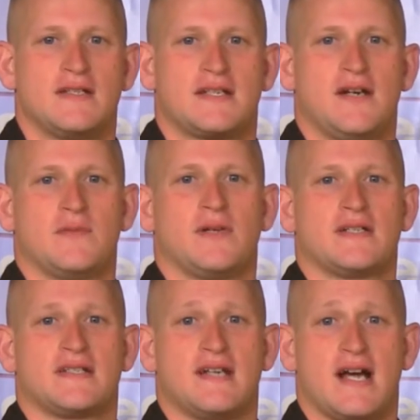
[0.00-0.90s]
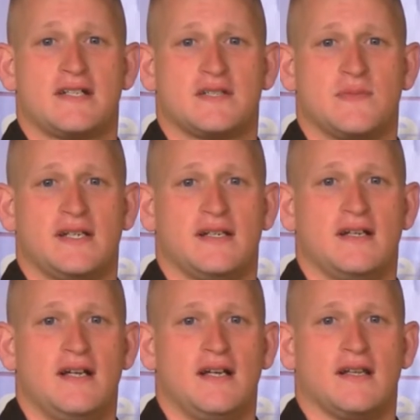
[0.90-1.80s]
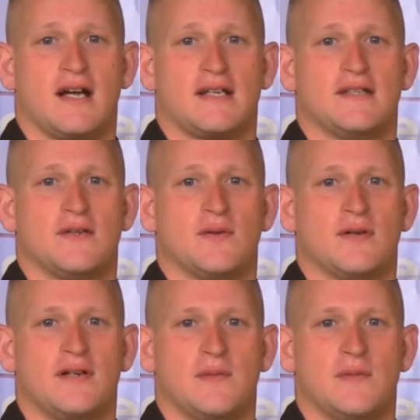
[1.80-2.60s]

Securing in place does not just mean locking the door.